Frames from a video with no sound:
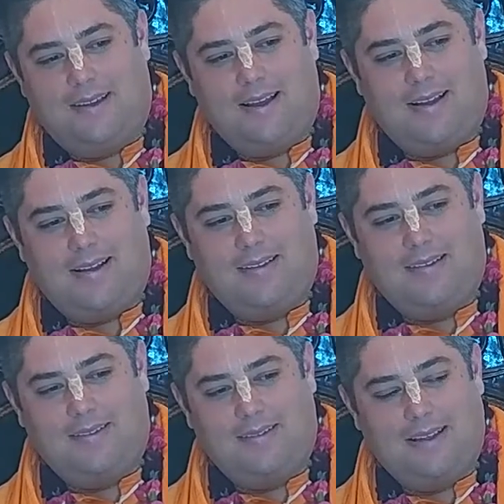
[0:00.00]
Yeah,
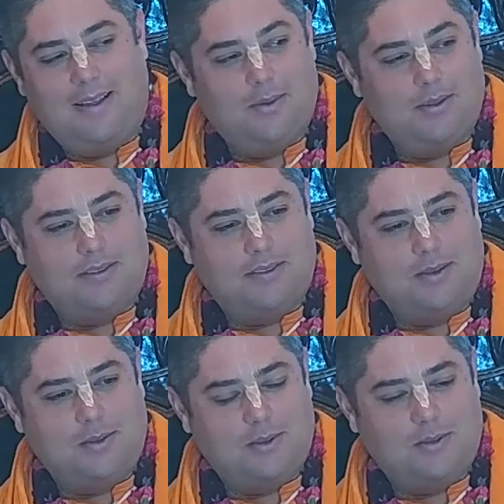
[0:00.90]
he was,
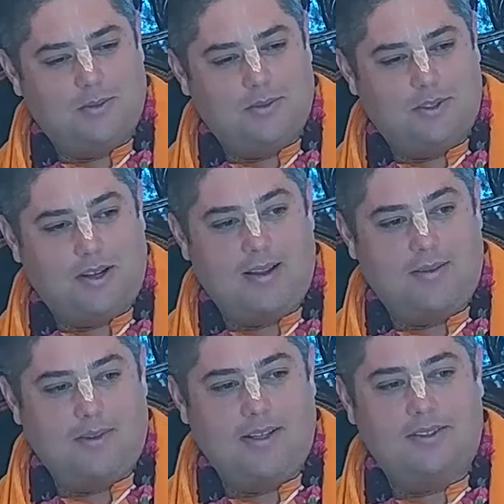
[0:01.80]
he was Jaya
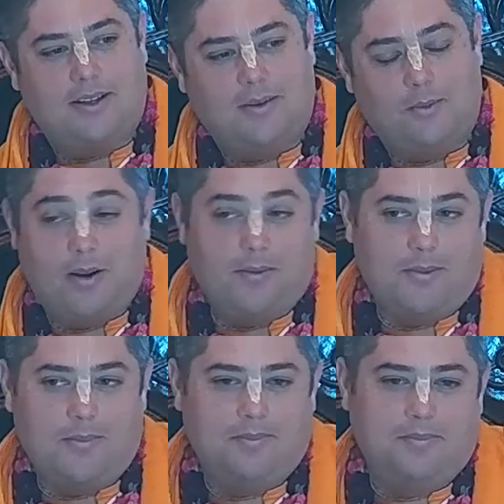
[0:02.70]
and Vijaya, one of
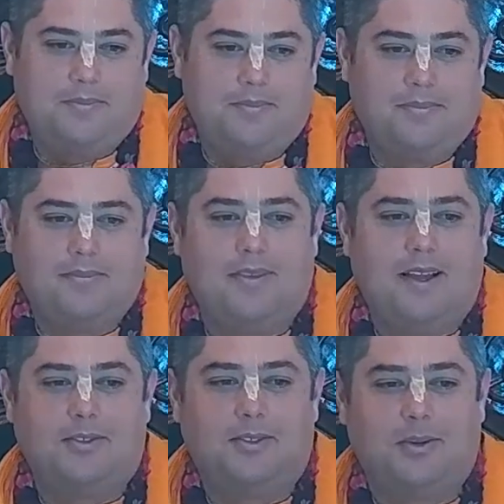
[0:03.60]
them.
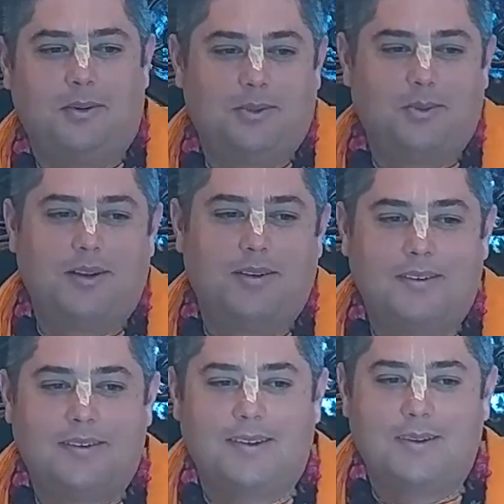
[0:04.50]
Not sure which one,
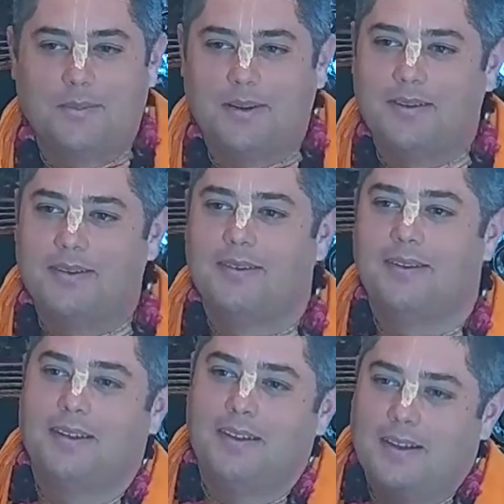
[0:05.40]
but
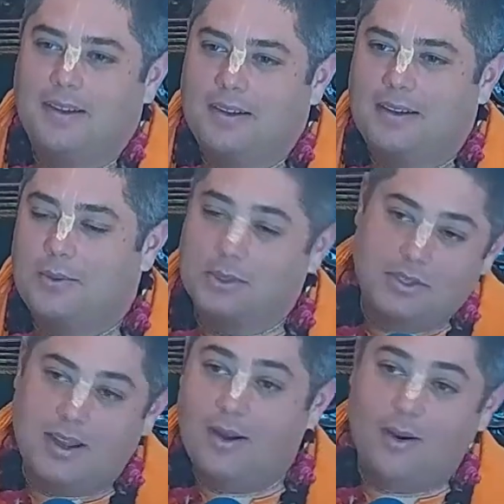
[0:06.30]
he was
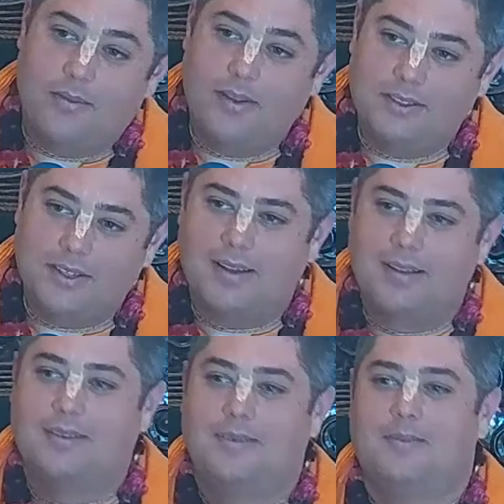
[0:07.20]
Jaya or Vijaya.
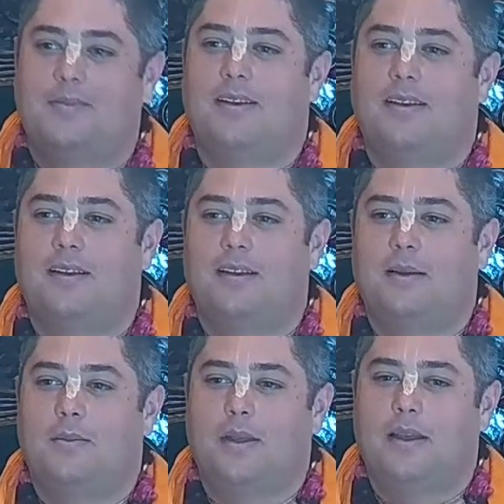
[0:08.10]

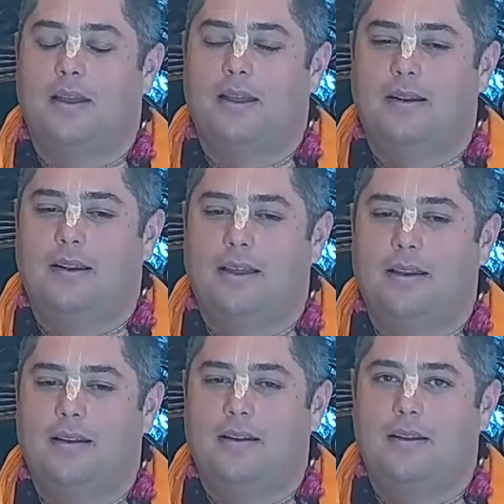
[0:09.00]
And
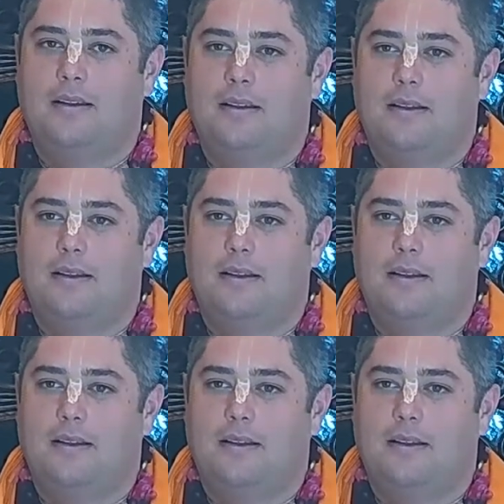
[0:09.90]
and